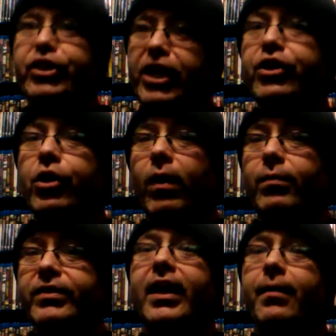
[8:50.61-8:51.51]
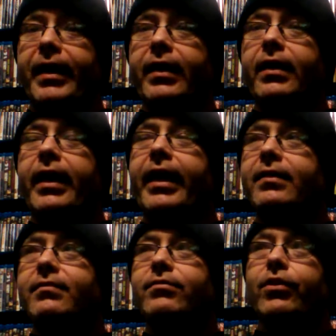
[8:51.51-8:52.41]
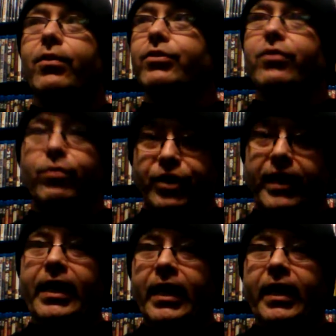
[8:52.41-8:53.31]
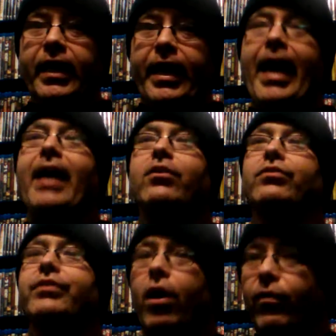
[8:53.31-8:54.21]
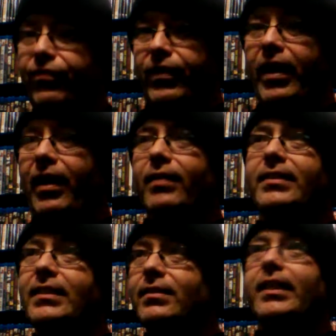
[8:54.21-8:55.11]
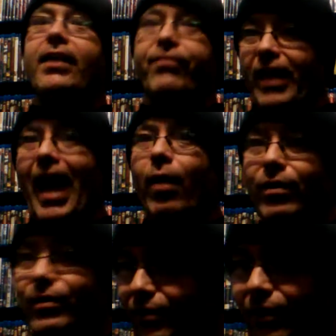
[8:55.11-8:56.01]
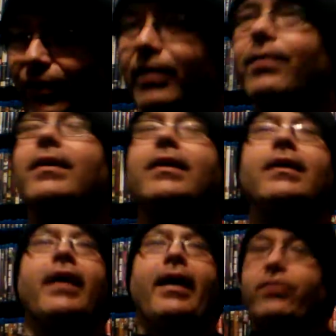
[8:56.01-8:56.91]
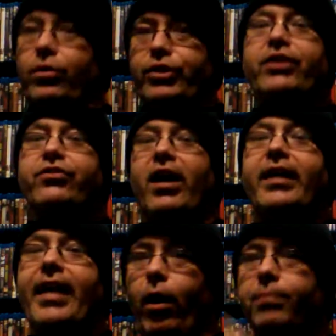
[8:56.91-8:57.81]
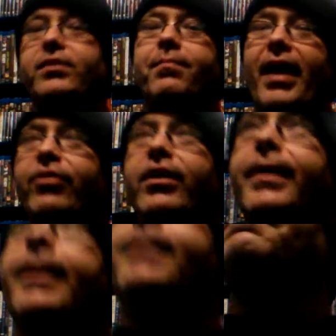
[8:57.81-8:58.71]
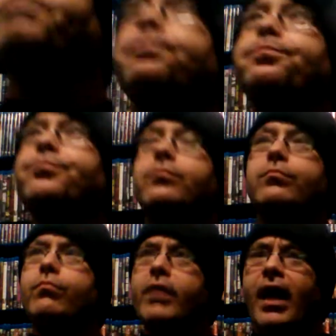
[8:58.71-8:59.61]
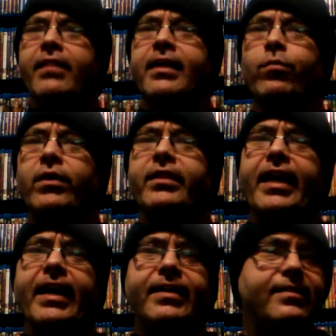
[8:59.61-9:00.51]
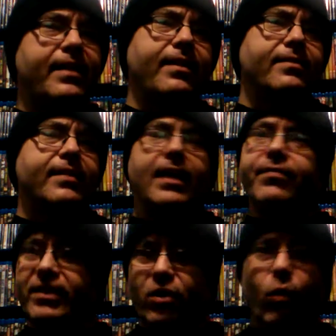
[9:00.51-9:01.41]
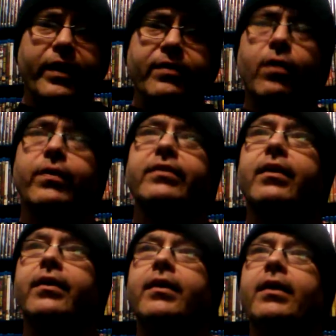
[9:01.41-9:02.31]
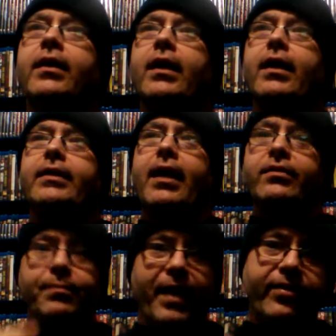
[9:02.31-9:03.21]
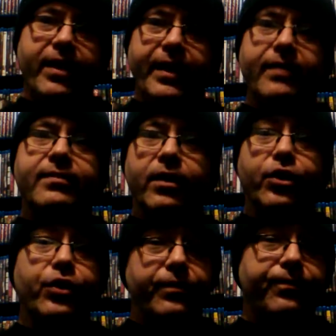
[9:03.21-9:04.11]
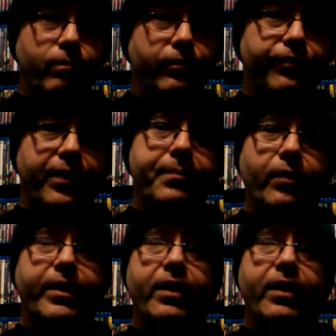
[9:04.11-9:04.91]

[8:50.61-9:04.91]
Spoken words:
knew what was coming. And, you know, so she had herself deflowered. So, you know, and so she's trying to help Samantha. And I think one thing I could say that's kind of annoying though is now Samantha is a good female